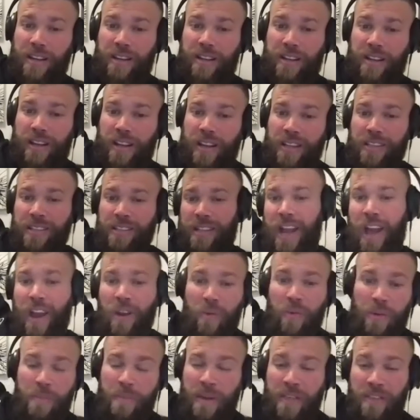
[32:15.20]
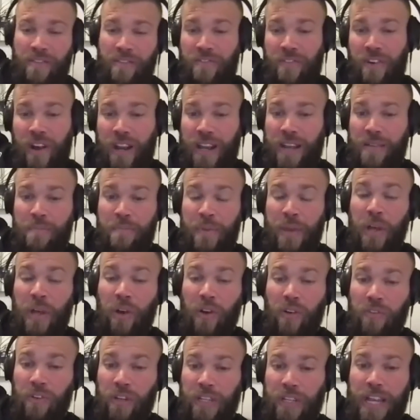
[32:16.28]
because it's like I don't want to pay the fucking
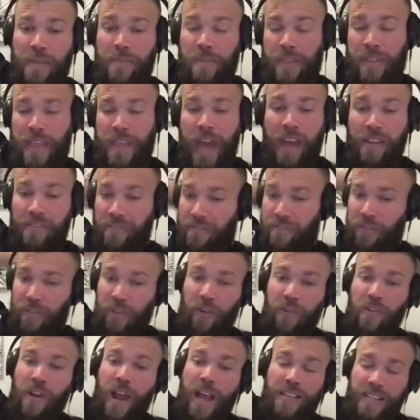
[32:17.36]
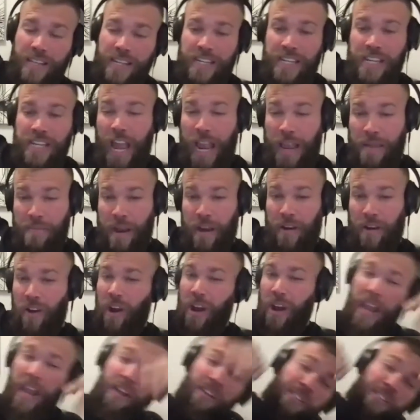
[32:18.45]
bill for keeping that fluorescent nightmare on. I also